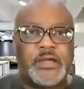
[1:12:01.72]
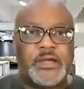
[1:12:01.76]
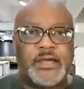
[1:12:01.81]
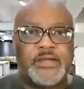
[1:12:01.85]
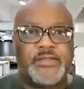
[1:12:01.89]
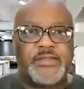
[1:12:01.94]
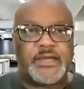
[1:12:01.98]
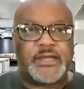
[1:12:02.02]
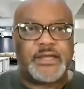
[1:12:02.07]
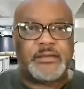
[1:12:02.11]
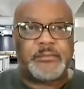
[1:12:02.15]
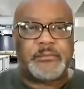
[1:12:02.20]

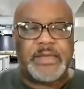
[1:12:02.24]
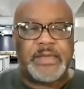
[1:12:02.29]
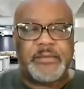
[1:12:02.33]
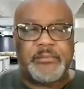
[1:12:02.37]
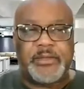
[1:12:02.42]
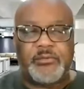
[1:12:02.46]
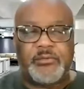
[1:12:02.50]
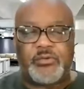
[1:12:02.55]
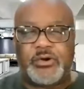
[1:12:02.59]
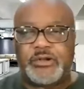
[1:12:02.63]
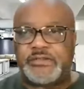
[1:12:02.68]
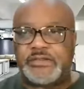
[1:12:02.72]
And then
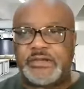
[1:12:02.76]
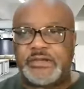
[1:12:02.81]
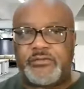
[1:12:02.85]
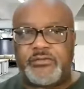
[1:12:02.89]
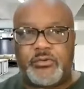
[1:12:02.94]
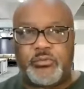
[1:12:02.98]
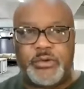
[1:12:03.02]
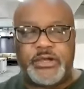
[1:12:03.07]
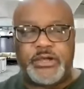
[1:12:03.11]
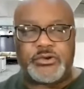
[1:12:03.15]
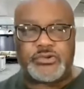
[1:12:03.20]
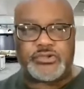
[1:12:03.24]
maybe once every
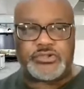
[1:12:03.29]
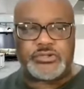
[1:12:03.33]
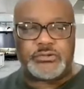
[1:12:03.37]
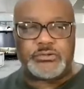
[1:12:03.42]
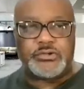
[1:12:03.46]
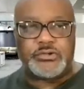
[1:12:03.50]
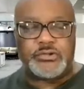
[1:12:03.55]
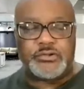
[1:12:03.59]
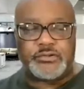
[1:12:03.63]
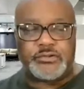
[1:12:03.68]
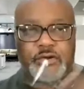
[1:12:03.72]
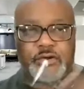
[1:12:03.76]
week or two,
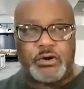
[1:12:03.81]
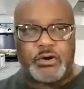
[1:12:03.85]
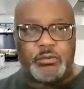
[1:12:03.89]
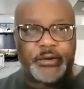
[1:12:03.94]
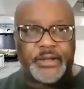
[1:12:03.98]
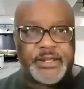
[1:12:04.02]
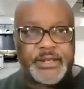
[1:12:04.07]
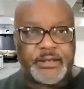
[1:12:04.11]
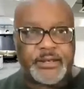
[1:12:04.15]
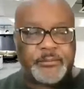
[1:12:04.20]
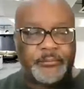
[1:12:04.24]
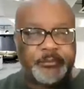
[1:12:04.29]
you just go
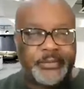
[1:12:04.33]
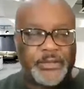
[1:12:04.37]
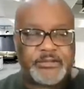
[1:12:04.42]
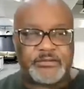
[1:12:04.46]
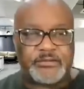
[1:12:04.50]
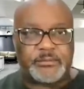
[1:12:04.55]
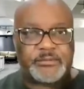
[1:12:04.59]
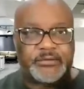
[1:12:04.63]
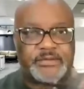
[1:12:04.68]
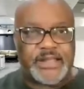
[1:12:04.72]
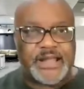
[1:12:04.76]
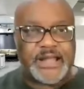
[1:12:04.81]
in and pick
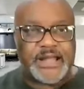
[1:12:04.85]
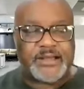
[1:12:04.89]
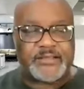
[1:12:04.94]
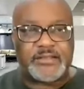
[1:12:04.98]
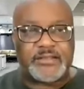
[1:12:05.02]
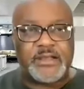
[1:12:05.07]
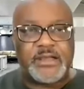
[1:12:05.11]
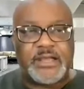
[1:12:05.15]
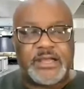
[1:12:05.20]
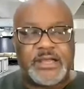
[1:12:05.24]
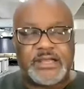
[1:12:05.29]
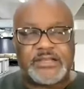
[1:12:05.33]
some stocks
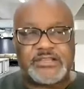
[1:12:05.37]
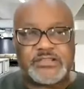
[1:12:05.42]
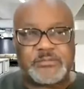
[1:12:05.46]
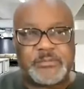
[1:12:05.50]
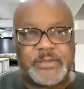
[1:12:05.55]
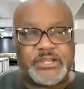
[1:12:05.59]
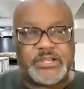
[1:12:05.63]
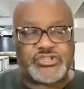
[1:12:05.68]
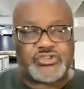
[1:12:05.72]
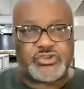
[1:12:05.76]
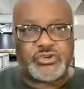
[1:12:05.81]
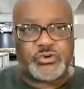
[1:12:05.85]
and just
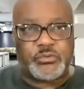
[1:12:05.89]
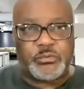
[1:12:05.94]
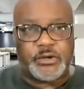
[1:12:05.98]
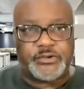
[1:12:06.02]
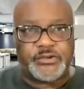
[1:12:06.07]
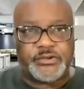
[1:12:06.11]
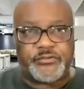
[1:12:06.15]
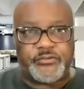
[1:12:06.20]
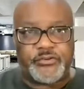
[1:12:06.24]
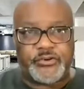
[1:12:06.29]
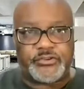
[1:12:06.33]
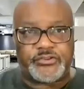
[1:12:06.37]
make sure you're well
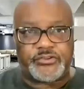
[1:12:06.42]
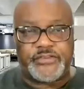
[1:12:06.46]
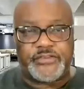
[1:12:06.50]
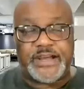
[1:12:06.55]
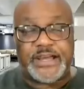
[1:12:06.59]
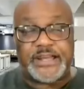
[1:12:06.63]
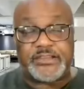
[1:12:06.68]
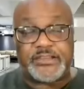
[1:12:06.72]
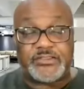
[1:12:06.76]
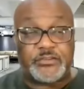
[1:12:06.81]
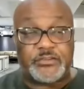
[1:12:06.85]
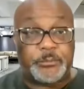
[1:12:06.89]
diversified
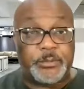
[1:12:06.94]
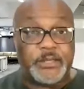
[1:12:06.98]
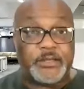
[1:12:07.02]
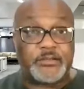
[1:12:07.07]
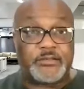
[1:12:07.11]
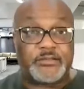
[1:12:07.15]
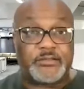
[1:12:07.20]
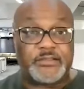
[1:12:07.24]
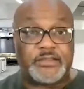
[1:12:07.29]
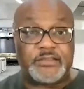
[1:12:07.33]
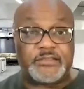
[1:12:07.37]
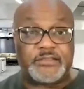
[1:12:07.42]
and just be
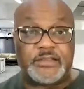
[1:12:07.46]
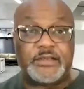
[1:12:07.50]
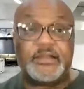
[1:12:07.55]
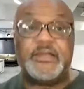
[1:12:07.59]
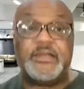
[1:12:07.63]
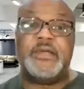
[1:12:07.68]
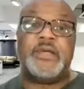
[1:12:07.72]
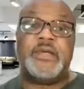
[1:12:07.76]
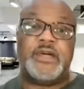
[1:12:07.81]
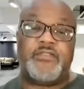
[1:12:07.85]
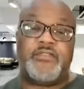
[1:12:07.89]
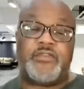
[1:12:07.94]
consistent.
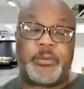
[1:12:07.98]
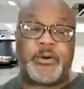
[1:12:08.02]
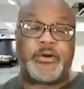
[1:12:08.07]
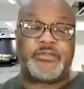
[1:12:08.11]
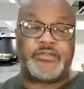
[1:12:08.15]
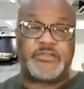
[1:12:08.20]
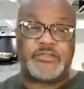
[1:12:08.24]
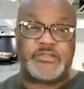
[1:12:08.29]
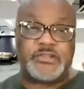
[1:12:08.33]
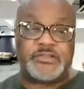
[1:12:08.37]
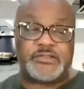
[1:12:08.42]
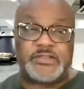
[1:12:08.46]
If a
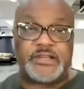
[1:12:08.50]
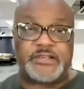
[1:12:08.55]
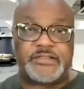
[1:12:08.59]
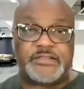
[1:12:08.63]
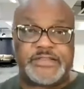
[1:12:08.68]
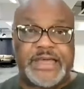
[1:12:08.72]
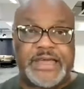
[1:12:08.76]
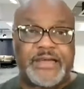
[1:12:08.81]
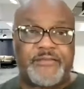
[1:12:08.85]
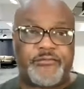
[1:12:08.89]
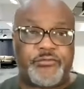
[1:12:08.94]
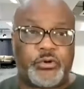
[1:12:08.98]
person just does
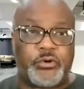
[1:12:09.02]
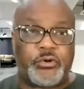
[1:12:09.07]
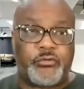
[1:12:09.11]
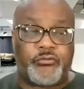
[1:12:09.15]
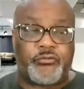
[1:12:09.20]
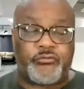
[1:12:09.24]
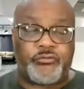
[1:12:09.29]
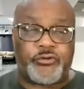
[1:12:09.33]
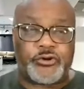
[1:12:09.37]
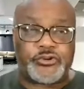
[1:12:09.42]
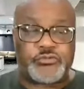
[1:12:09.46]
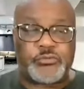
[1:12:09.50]
that for,
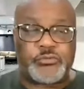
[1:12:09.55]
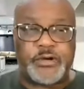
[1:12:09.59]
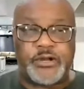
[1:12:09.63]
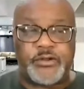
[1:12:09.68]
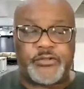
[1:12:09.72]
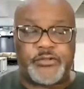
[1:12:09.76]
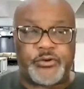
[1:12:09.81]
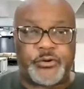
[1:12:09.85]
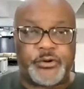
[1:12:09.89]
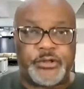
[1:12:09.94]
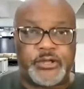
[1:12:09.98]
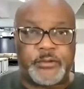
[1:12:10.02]
for a 20 or
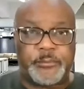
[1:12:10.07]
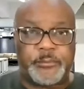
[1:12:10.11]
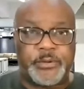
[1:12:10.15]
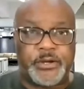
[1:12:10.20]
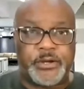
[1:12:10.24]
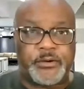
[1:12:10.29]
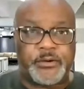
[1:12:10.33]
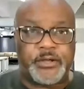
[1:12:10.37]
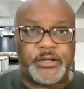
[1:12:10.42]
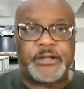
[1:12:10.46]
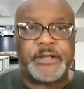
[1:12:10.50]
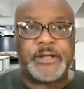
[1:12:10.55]
30 year
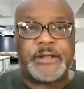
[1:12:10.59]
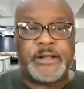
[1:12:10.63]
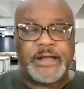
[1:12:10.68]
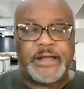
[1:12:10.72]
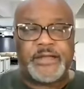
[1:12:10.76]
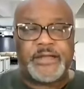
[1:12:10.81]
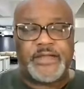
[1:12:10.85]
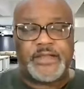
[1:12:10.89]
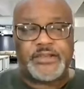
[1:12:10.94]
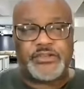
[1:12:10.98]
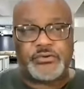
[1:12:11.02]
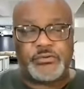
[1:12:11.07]
period,
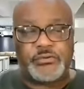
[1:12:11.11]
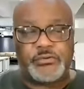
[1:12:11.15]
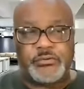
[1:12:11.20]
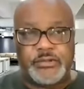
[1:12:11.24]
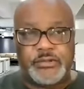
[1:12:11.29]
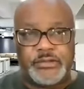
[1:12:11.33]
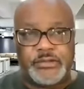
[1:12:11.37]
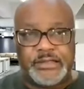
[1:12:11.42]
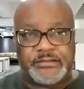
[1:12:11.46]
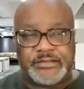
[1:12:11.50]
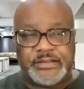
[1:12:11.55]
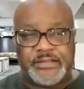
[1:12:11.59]
and they do,
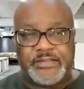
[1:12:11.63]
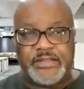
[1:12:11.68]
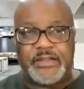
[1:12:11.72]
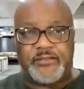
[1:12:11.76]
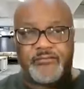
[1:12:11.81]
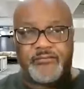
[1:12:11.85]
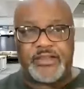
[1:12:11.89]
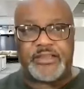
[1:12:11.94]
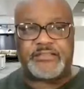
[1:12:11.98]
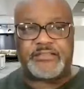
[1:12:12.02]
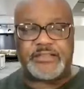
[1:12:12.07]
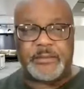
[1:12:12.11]
let's say they
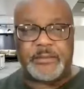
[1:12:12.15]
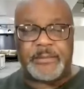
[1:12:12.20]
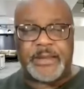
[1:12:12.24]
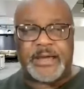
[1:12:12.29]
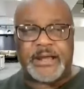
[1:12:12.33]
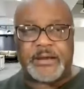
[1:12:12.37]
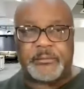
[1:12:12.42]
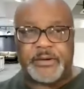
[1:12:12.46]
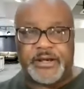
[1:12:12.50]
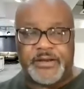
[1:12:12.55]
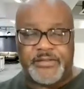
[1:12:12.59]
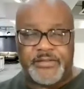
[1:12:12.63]
invest the amount
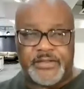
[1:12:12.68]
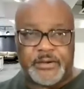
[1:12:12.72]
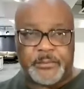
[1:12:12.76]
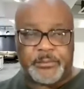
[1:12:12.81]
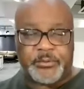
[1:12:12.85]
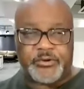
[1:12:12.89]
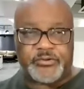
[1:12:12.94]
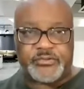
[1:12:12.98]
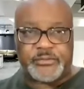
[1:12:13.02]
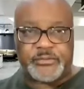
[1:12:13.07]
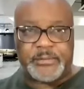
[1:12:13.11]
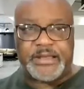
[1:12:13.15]
of money that a
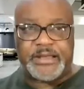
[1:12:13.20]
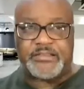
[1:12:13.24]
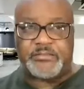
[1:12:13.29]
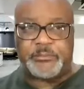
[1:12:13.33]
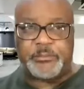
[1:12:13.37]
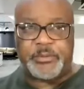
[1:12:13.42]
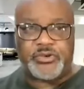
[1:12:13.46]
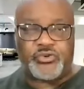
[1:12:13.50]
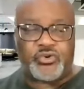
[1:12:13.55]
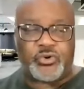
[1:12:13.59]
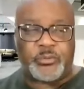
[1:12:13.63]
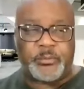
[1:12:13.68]
person might
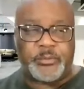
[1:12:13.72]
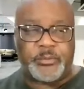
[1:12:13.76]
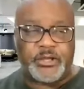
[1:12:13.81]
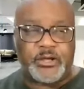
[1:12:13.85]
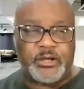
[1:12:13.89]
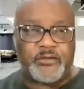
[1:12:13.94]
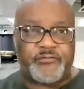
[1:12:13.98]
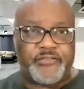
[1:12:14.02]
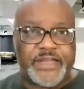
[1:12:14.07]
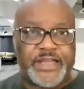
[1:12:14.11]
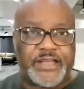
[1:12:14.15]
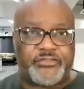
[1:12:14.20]
spend normally
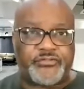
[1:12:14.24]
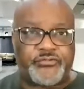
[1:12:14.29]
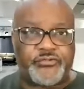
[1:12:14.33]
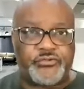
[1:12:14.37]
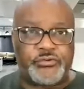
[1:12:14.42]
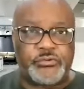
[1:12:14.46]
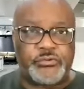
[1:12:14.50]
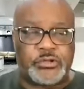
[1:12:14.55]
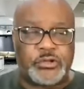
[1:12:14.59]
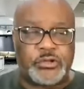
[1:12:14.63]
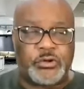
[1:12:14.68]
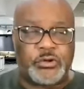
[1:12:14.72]
on fast
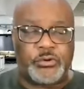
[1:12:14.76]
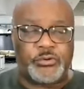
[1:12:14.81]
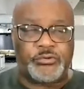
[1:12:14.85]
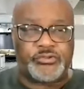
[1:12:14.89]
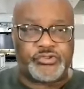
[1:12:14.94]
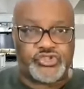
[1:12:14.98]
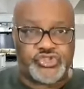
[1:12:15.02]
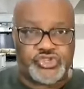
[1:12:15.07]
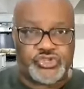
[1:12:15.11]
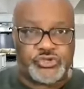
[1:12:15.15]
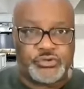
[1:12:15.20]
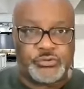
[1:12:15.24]
food, clothes,
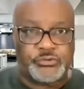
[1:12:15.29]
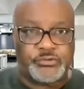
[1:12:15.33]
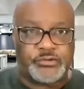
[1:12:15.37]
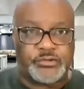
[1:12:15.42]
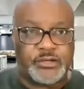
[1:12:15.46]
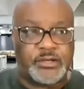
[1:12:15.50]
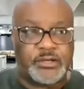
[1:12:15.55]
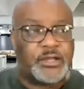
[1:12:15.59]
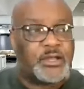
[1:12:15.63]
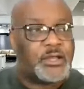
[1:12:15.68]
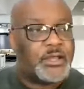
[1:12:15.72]
and shoes and,